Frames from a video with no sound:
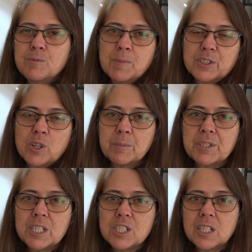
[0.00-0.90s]
my top
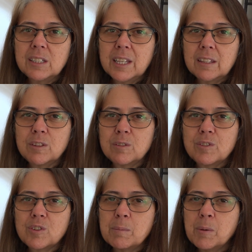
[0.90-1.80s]
stitching length of
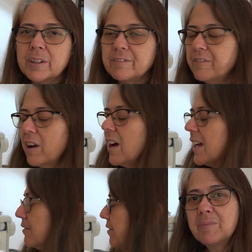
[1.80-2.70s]

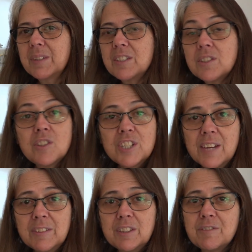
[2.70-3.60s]
3.5. So not
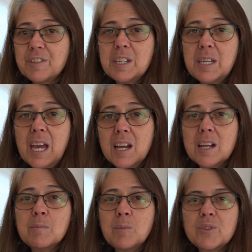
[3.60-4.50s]
having the free
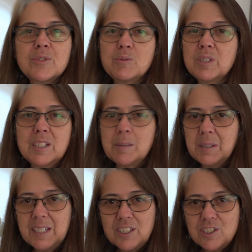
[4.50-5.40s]
arm wasn't really a
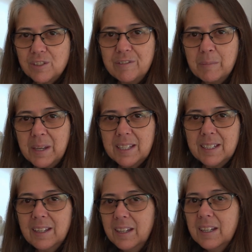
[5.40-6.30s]
big issue for me.
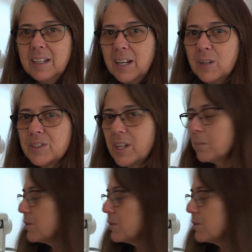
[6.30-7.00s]
I was able